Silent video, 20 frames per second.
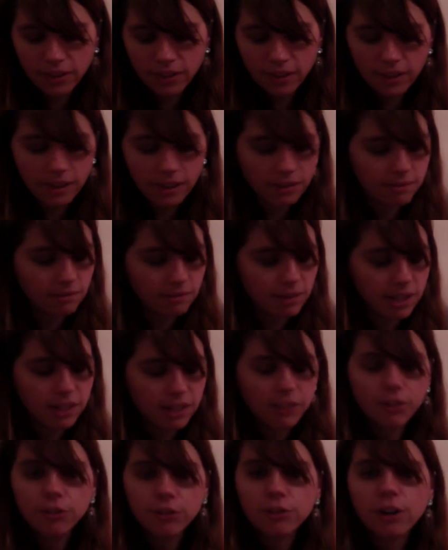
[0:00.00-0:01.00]
then
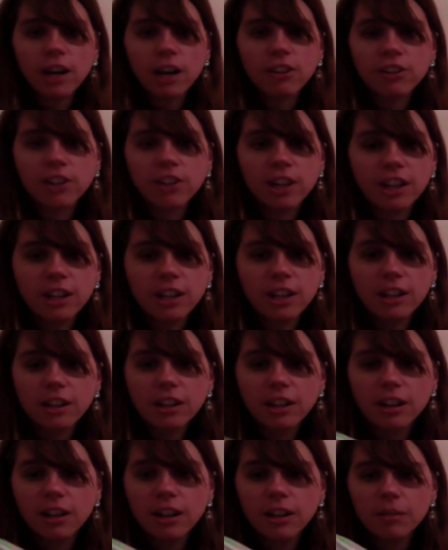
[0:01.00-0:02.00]
his trash can.
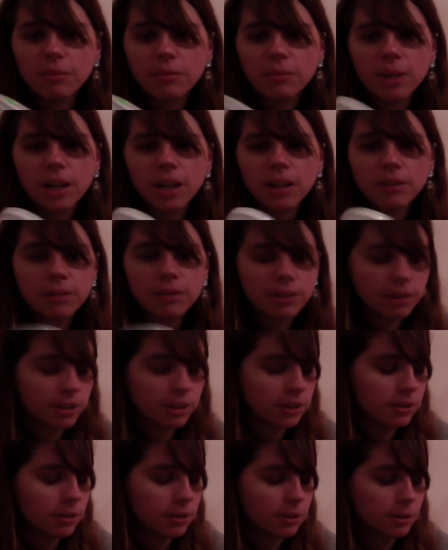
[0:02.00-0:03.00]
I really
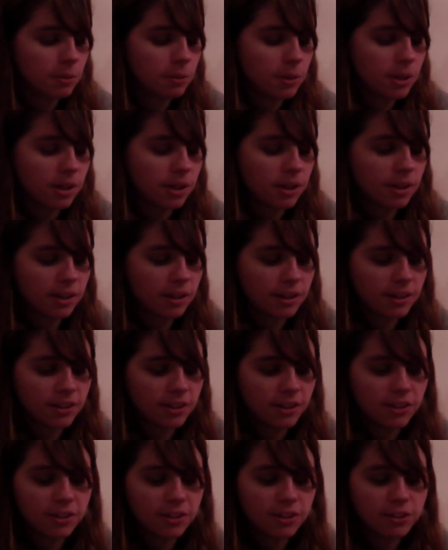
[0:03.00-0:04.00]
don't know why. I guess
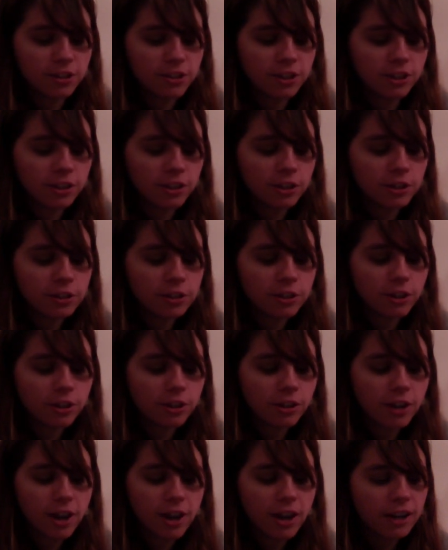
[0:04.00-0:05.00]
he's a junkyard
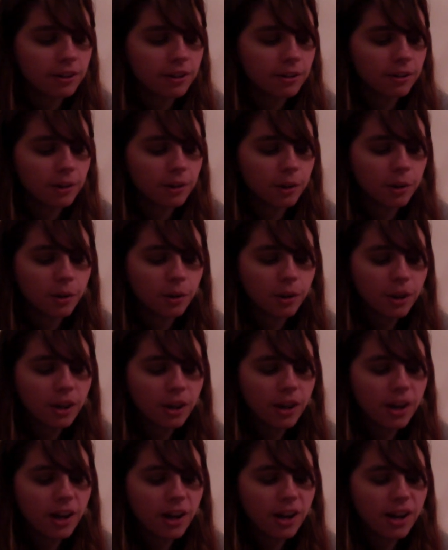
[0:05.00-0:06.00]
dog. I don't know.
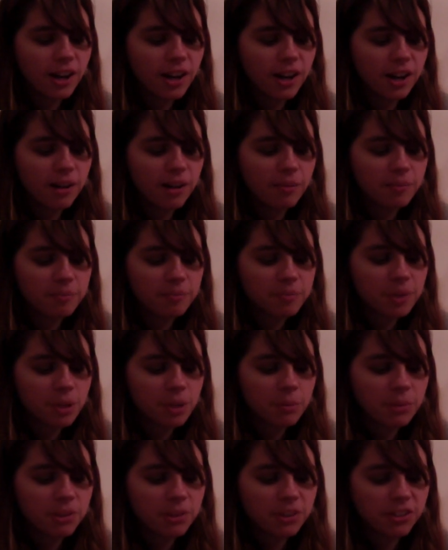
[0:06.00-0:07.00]

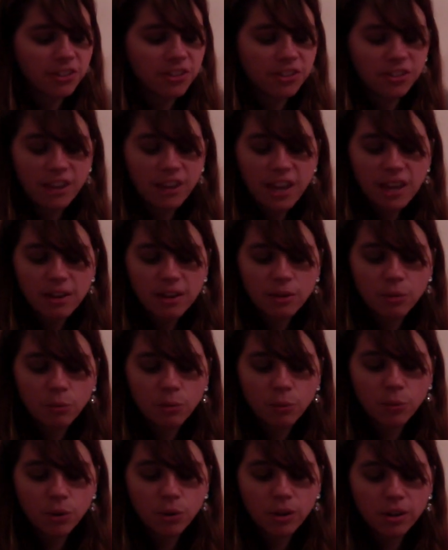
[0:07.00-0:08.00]
But the set
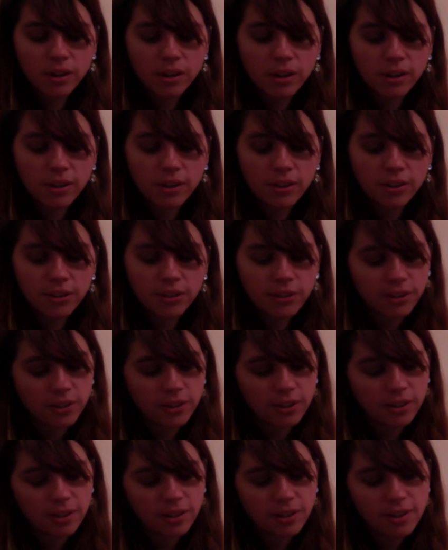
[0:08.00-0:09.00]
was
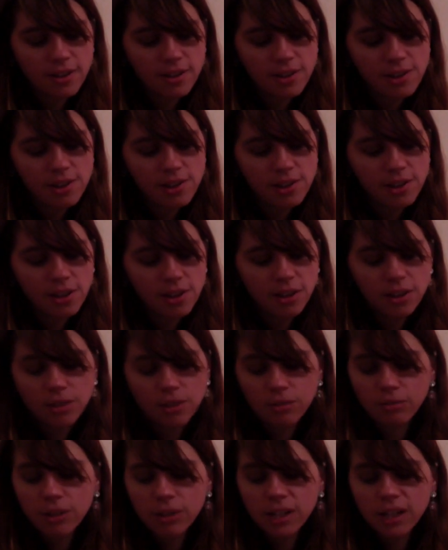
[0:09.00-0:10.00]

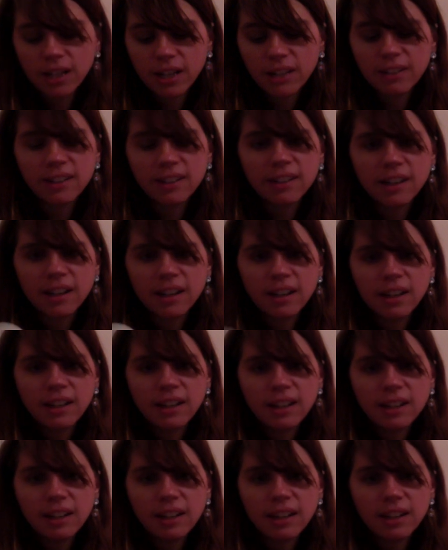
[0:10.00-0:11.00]

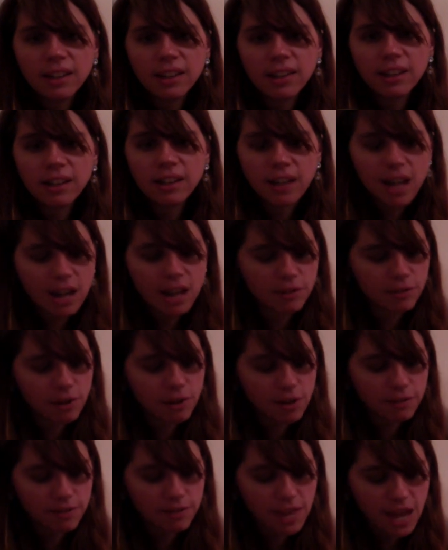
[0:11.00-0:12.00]
$3.99 and then half
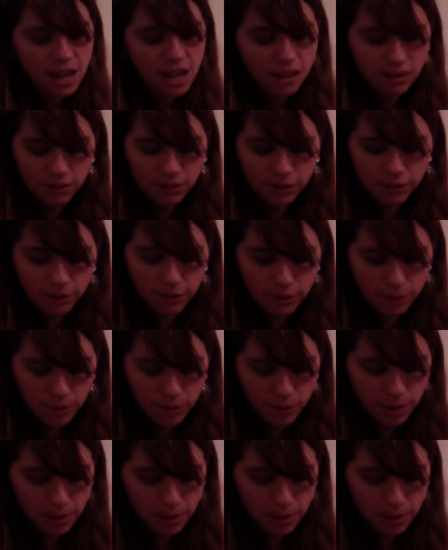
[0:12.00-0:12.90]
off that. So